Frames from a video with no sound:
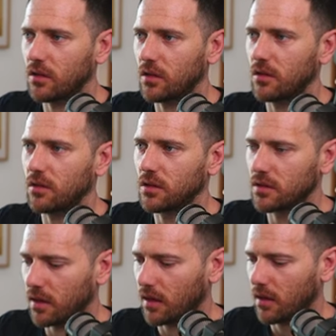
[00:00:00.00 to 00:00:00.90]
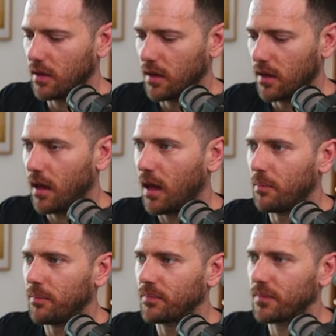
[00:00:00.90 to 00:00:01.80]
So you could do just like
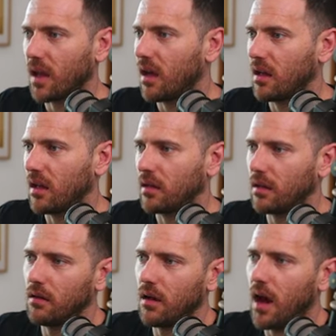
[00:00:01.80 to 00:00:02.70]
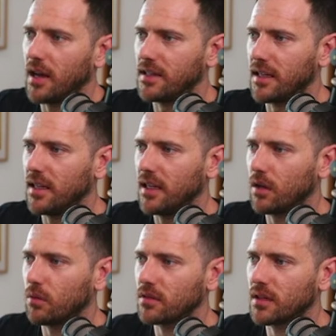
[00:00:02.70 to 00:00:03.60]
um, you know, ID
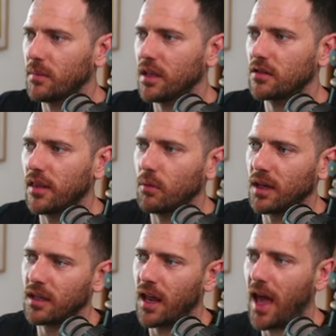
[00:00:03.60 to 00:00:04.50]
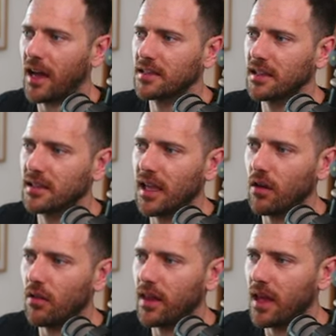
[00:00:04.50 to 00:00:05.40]
equals something. So then we can access that on the